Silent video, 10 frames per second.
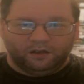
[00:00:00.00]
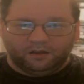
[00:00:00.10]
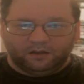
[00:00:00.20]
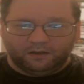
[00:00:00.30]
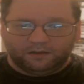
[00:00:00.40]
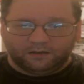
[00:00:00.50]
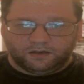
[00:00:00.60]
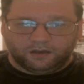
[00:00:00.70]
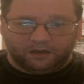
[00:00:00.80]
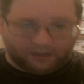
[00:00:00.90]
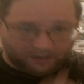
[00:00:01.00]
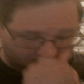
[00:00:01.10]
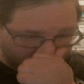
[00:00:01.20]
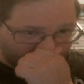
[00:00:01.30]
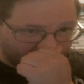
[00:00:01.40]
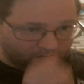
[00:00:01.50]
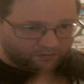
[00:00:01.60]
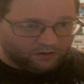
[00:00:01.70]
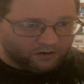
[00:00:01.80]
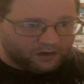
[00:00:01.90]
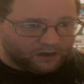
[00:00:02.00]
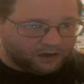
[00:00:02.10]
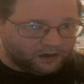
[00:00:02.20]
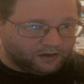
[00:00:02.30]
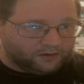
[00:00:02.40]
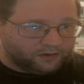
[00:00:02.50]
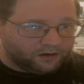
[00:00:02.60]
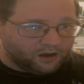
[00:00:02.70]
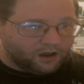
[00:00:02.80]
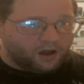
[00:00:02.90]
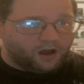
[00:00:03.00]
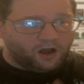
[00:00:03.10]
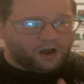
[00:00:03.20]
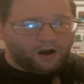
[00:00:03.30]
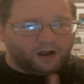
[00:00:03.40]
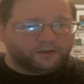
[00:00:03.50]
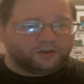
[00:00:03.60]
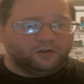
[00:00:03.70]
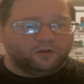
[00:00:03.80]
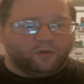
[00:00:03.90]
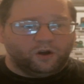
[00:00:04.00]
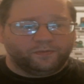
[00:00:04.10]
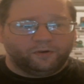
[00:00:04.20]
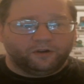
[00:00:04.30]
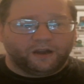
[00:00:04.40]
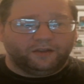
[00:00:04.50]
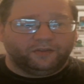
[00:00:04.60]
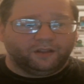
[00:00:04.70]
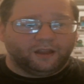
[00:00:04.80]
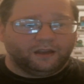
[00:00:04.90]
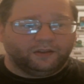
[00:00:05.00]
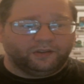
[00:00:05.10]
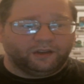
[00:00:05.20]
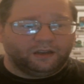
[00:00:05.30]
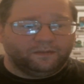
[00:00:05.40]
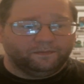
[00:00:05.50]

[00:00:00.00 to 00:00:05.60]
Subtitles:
Let's see. Poltergeist. Alright, so you can watch Poltergeist The Legacy